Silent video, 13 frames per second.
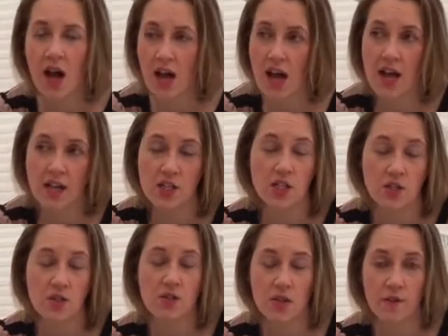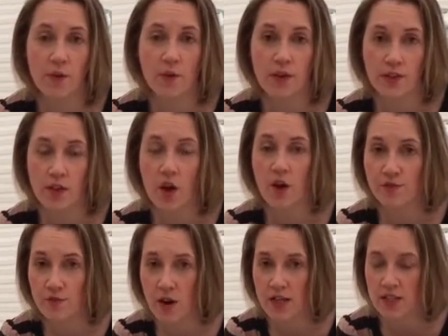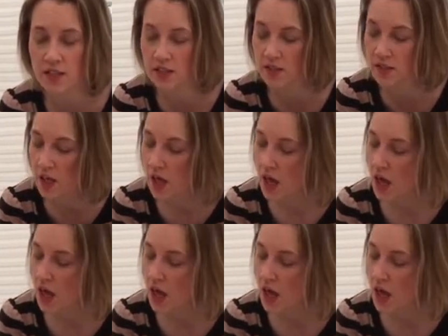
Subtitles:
I actually do suffer with arthritis,